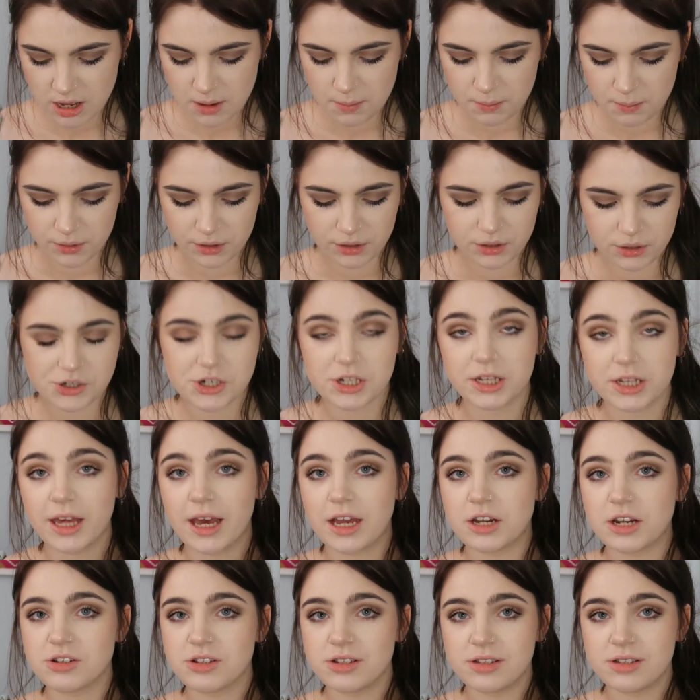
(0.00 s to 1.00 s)
But usually
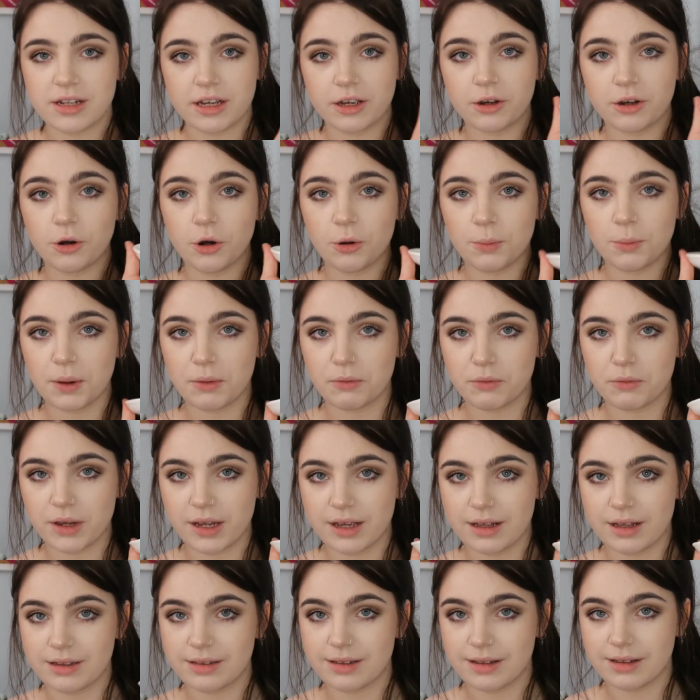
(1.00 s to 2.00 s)
I just stick all my
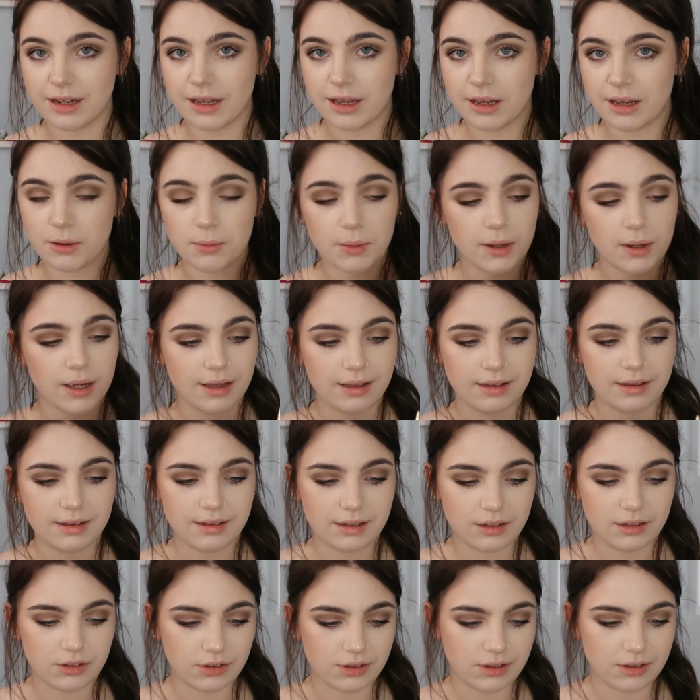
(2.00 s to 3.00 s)
rings and earrings
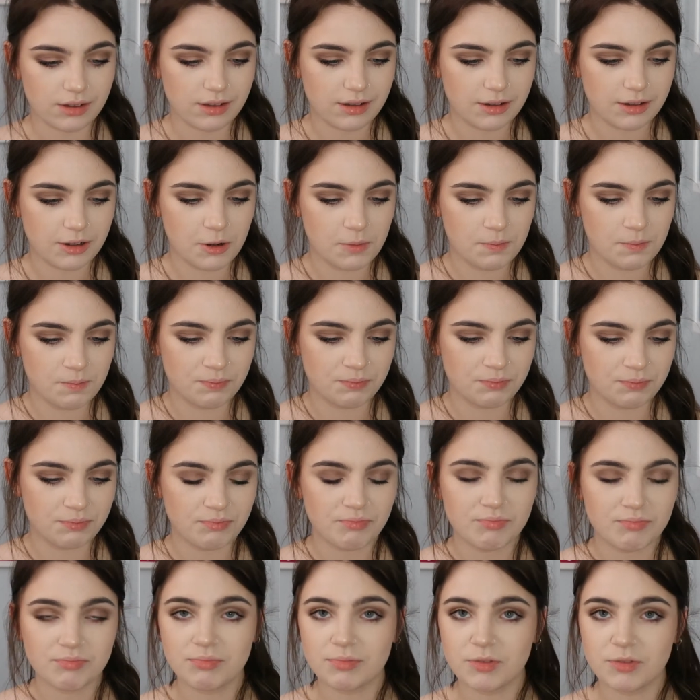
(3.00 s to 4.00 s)
and just
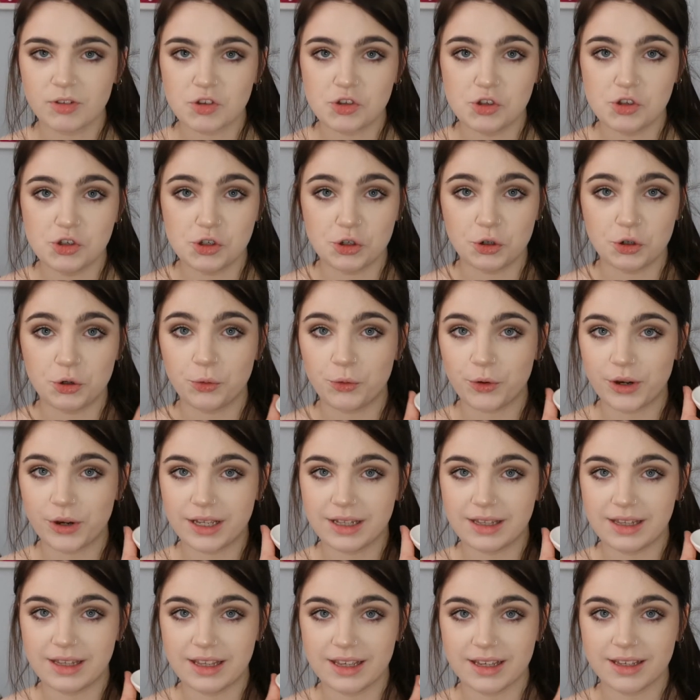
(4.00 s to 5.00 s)
jewellery
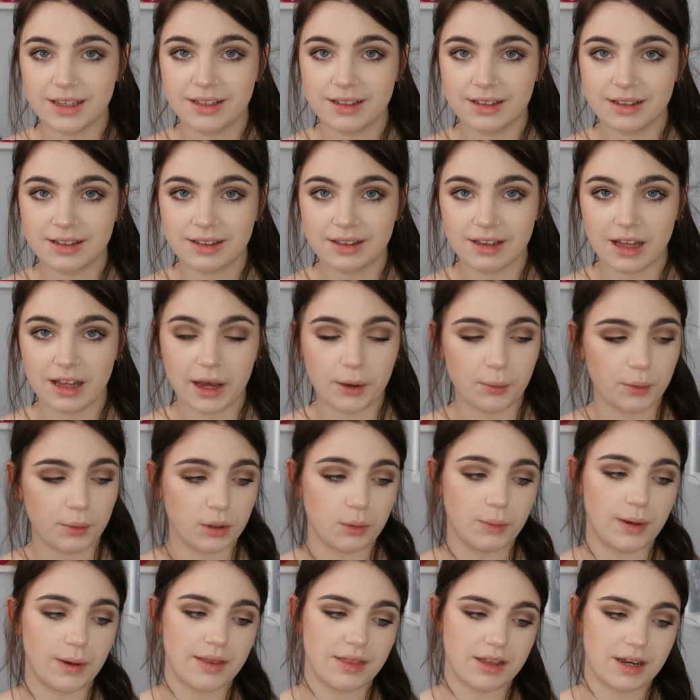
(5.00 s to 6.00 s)
in this that I want
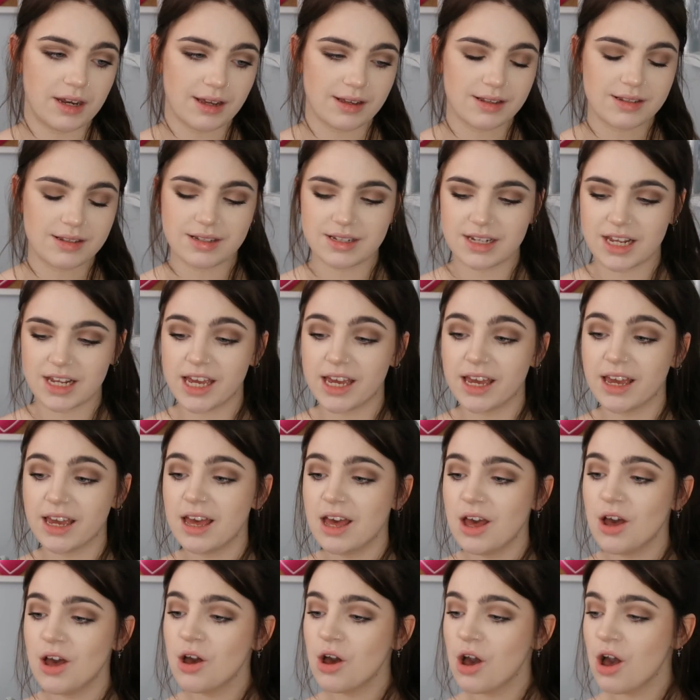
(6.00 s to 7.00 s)
to wear the next day,
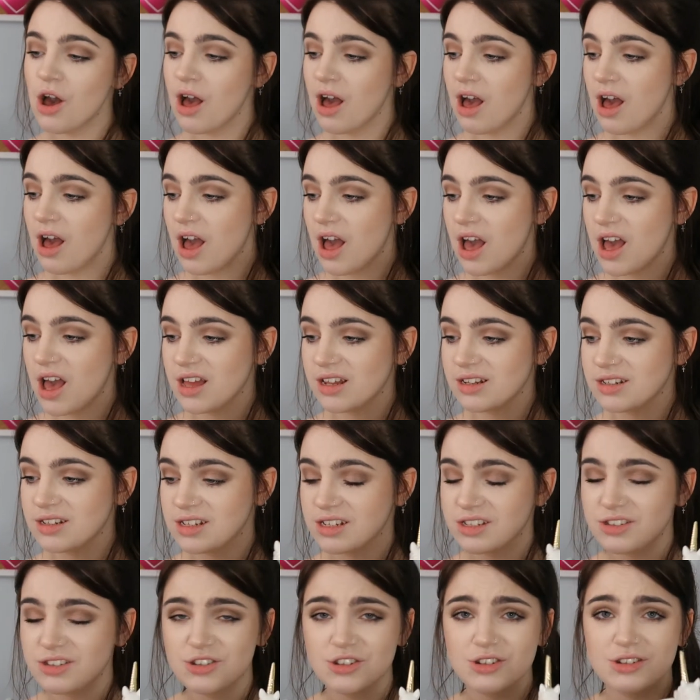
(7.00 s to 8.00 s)
and
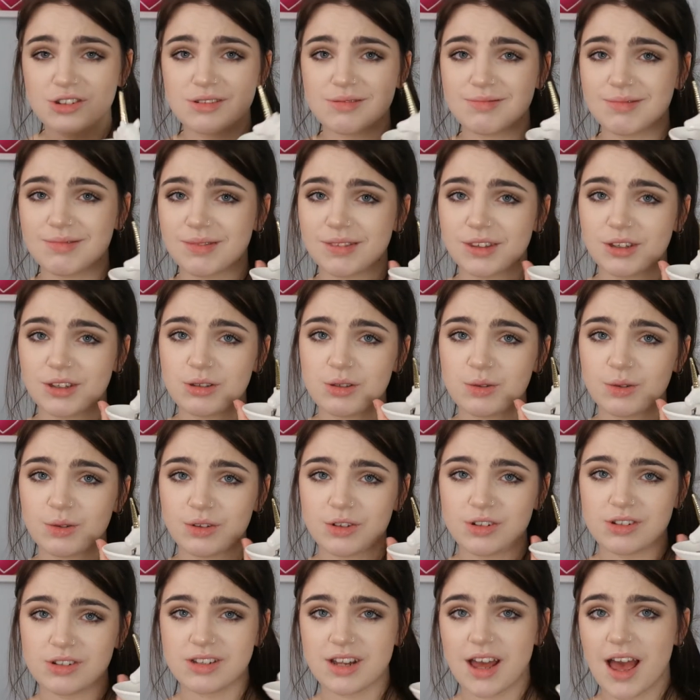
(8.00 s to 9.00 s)
it's just useful
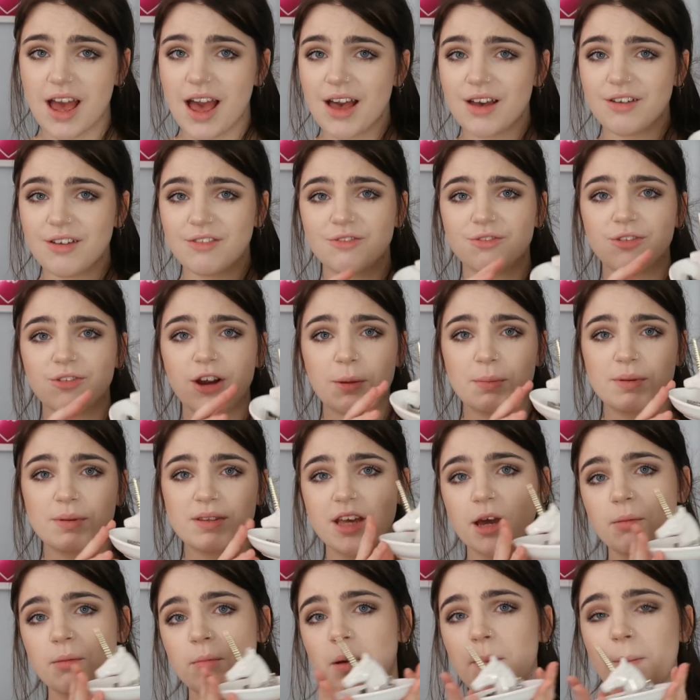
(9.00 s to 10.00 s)
just to have right
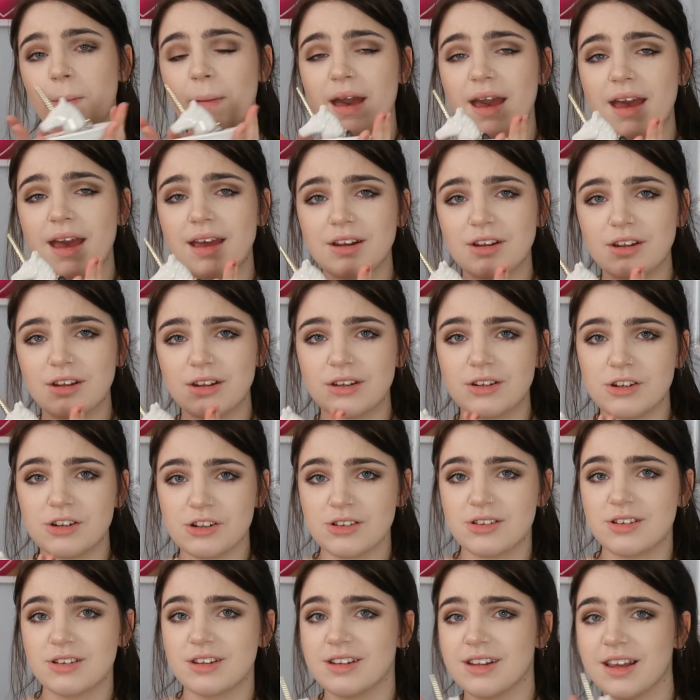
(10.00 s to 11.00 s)
beside my bed,
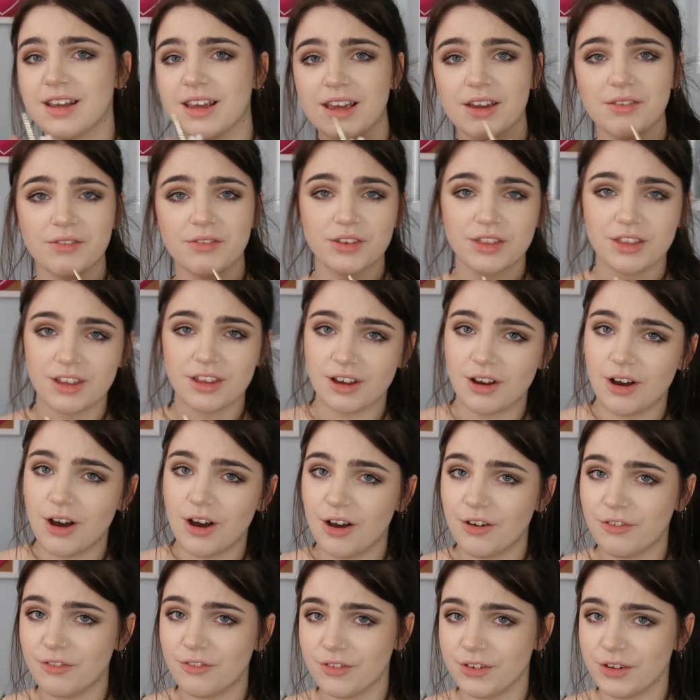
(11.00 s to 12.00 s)
just to take everything
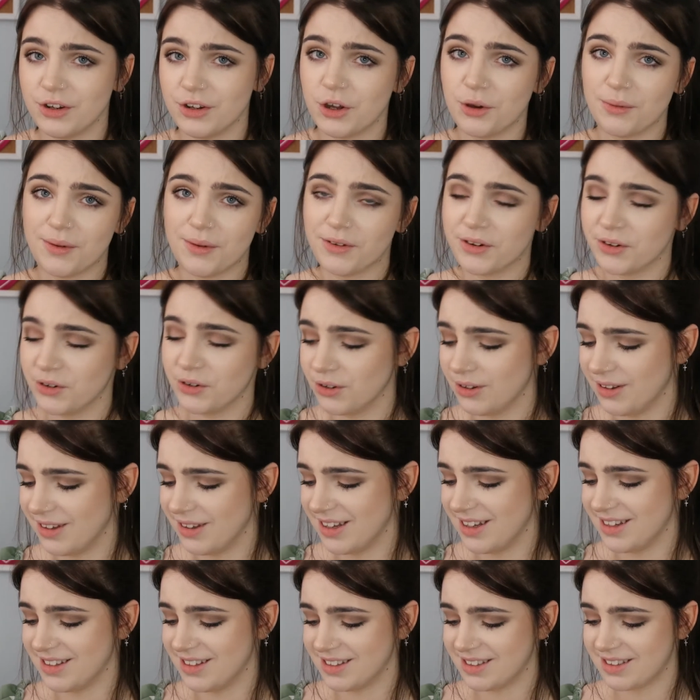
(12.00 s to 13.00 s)
off and know where it all
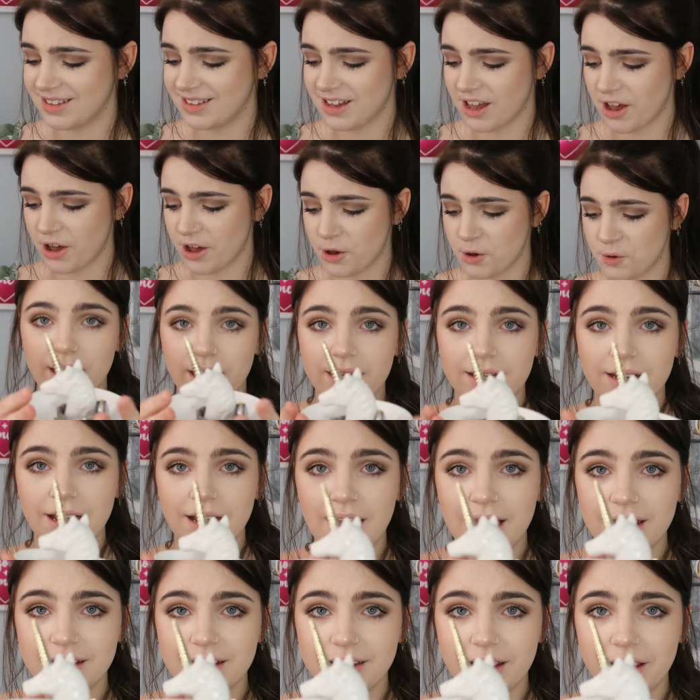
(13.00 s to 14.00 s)
is. Mine
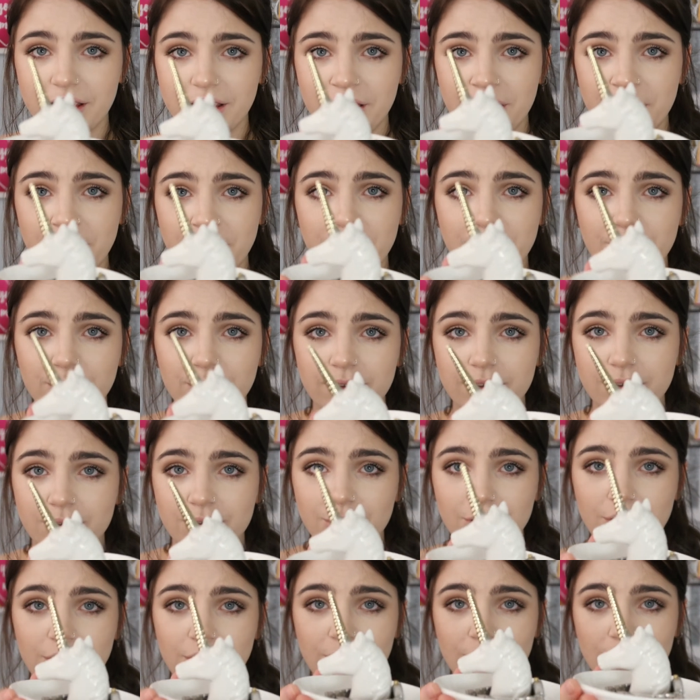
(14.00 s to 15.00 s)
has a cute
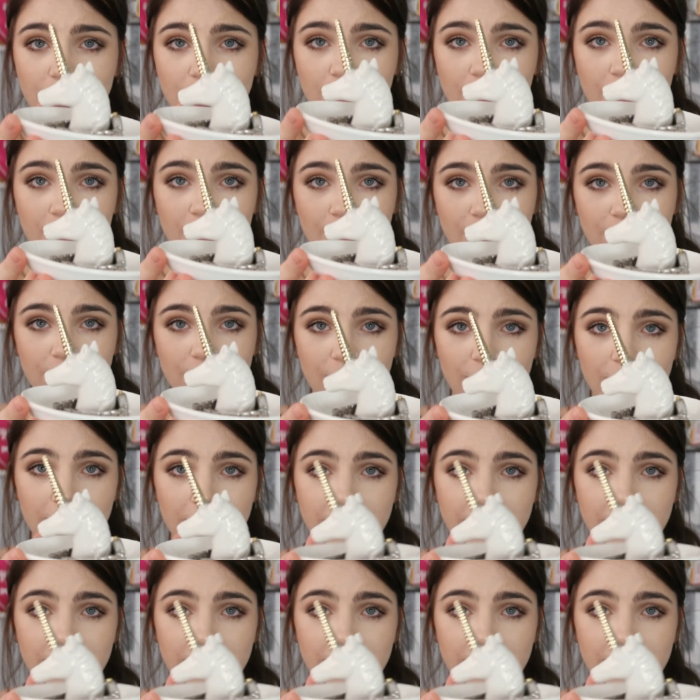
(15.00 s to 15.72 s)
little unicorn on